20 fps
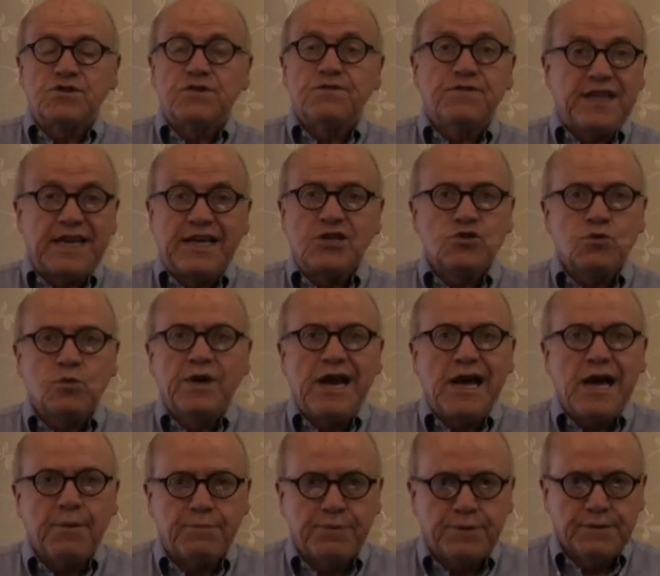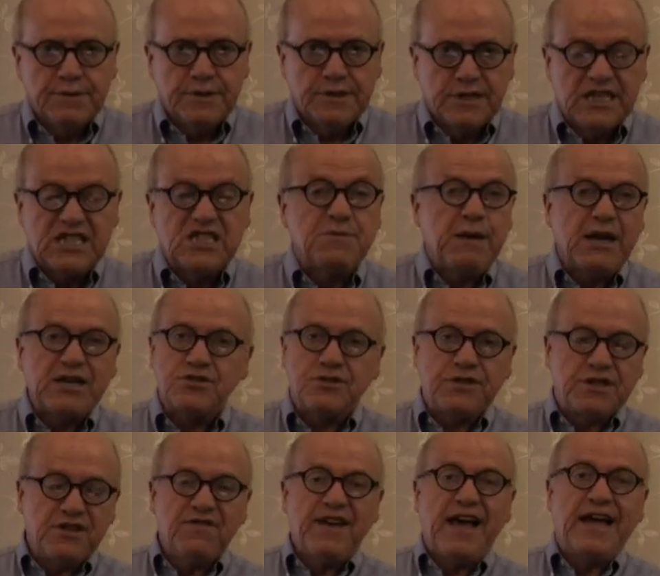of things went up, especially
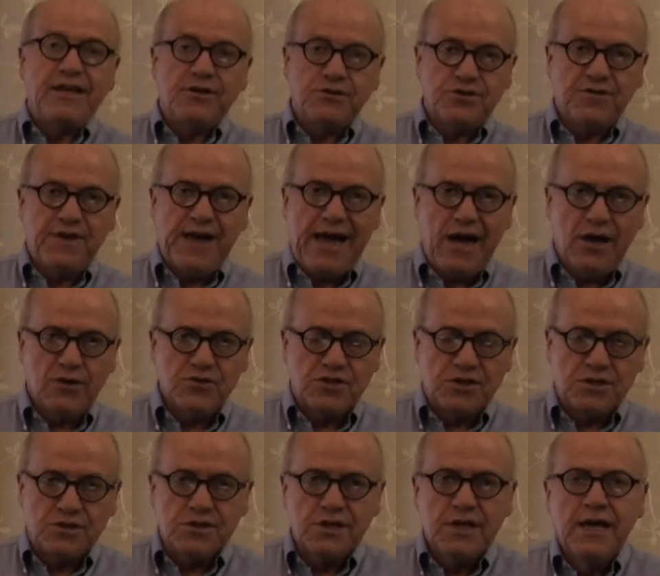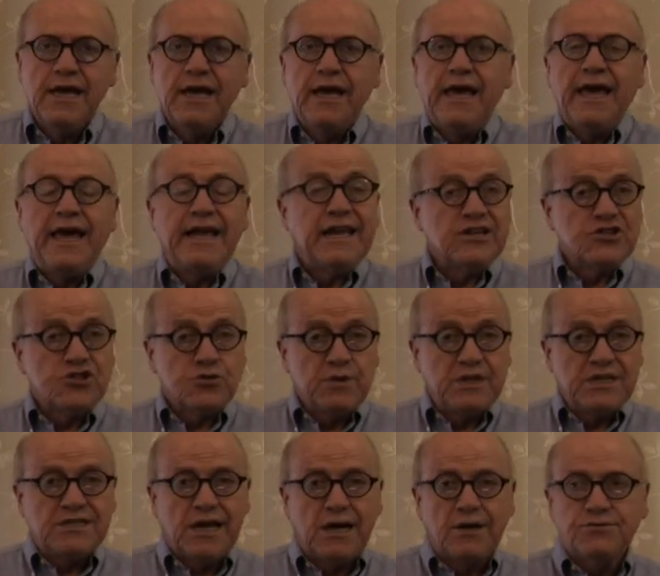the values of houses. And as a
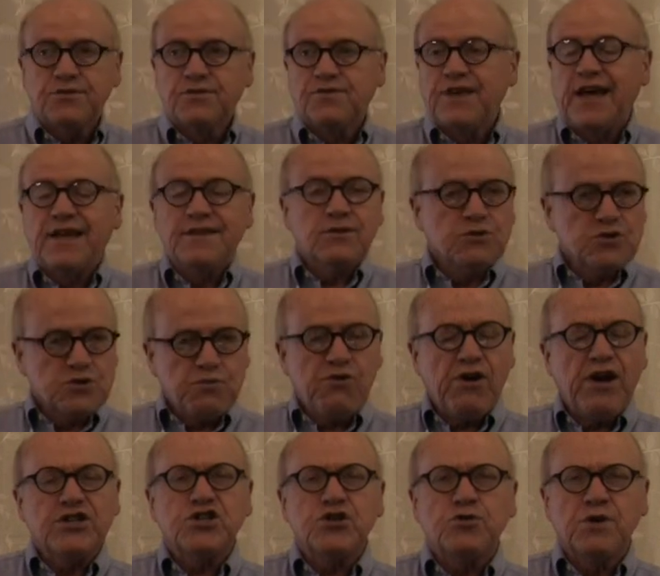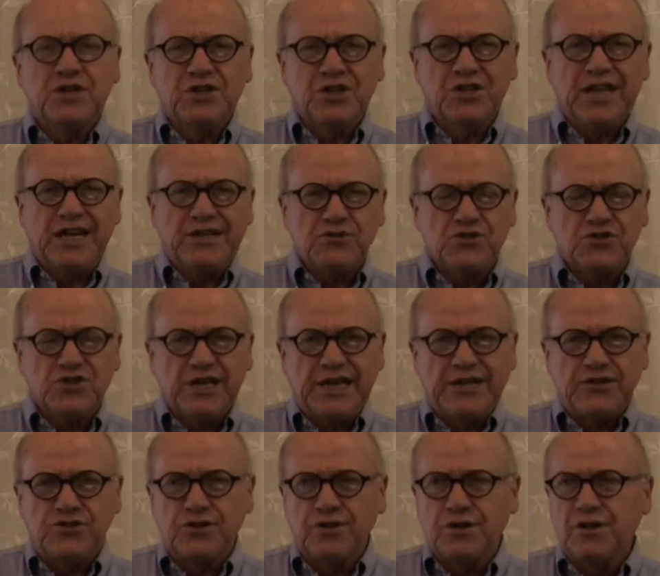result of that, there was pressure on the
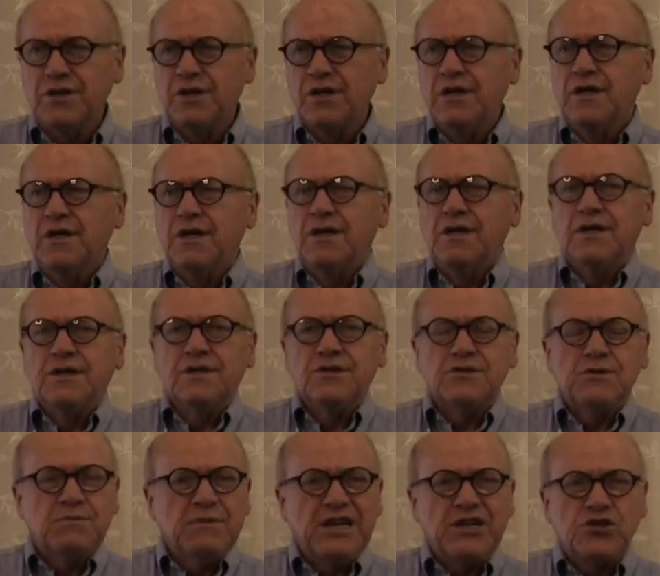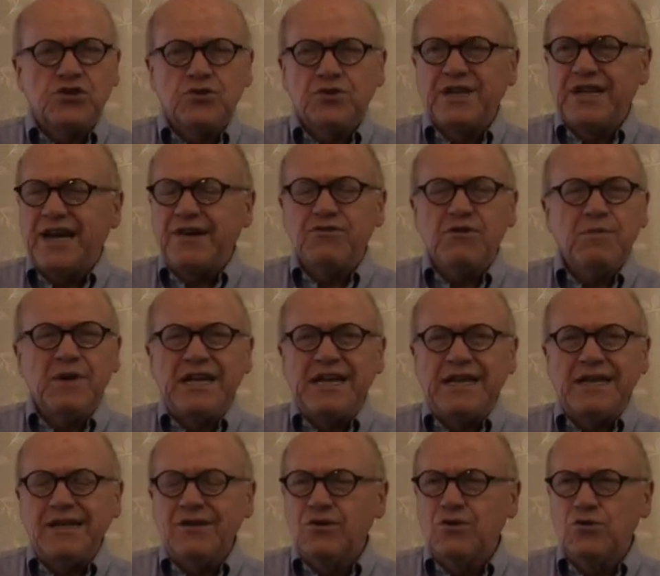legislature to make sure that
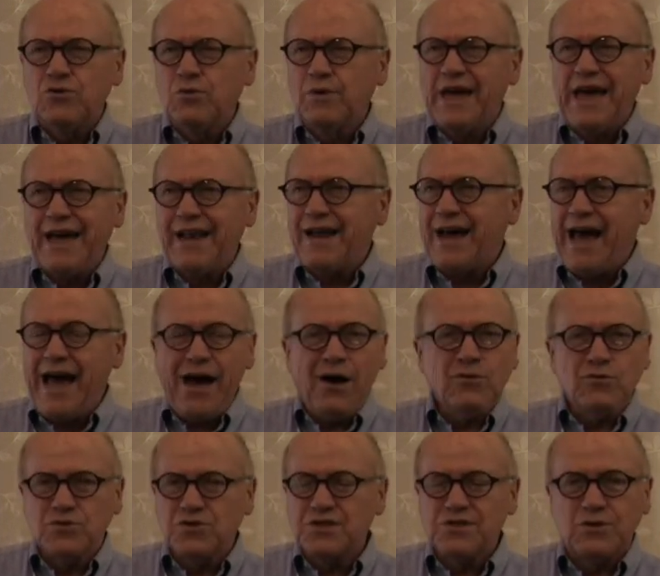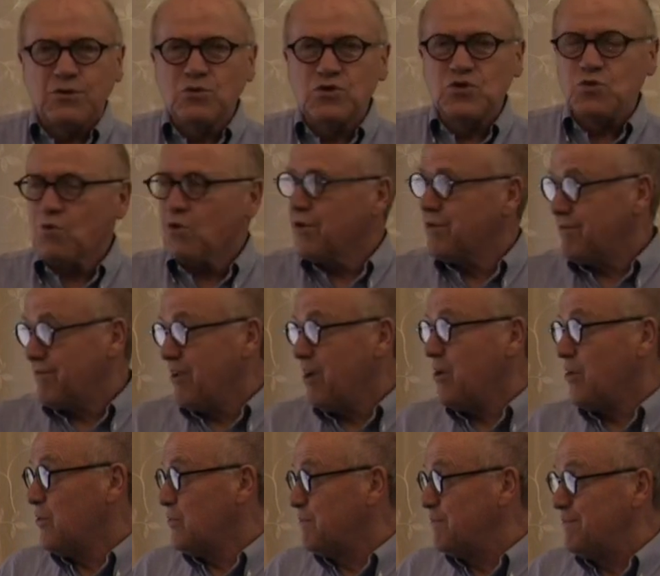everybody who had a house that was worth,
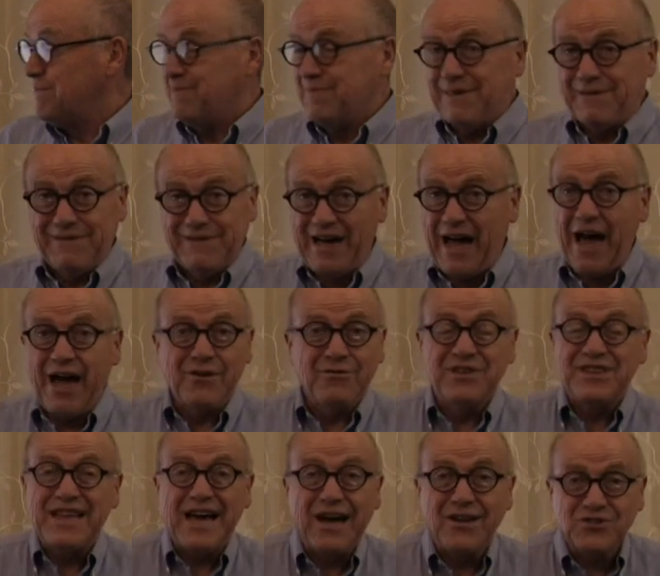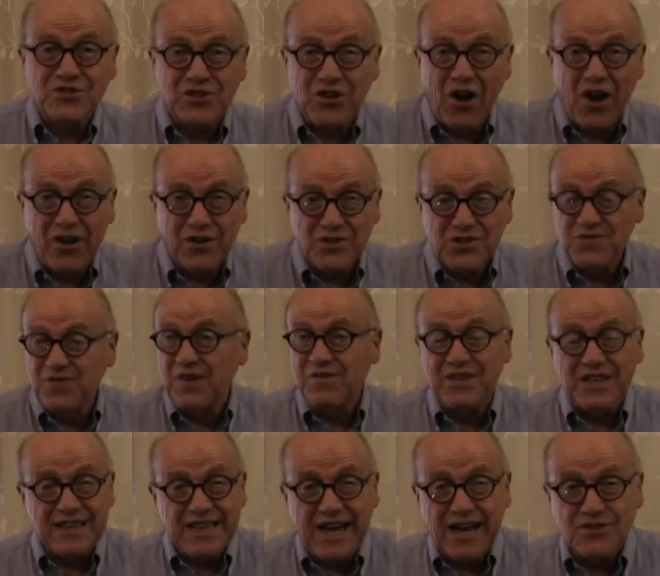$100,000,
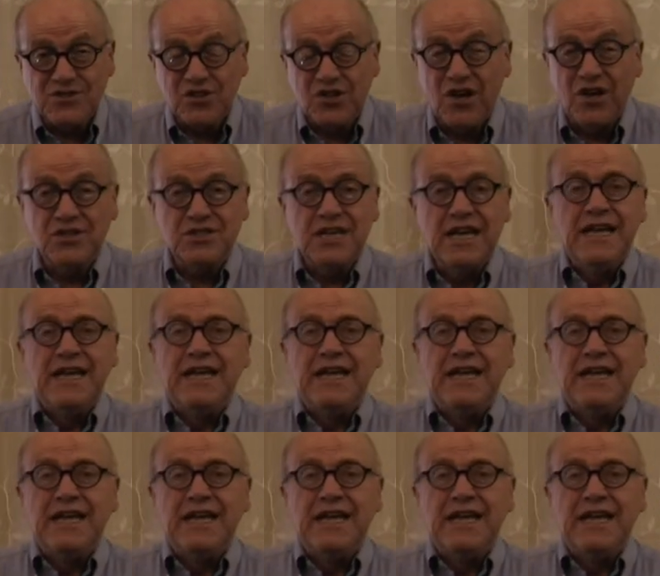$50,000,